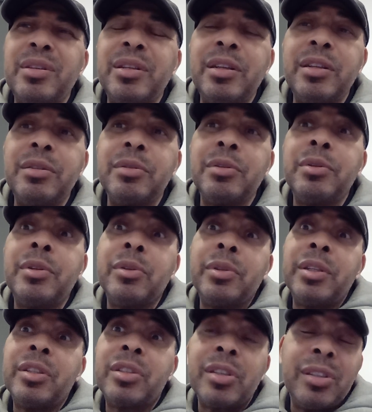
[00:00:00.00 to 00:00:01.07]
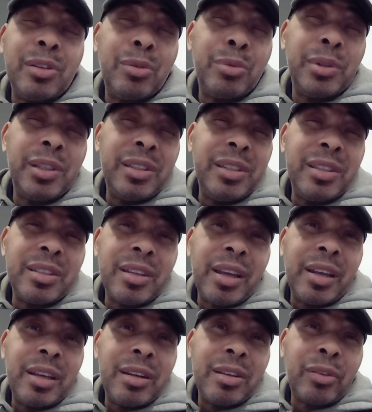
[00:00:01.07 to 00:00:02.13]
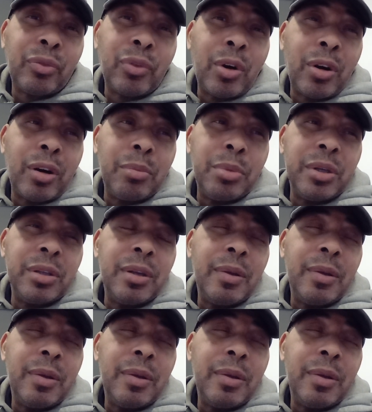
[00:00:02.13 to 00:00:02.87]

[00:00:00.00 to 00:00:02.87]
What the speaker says: you know, Nintendo really didn't take it as far, but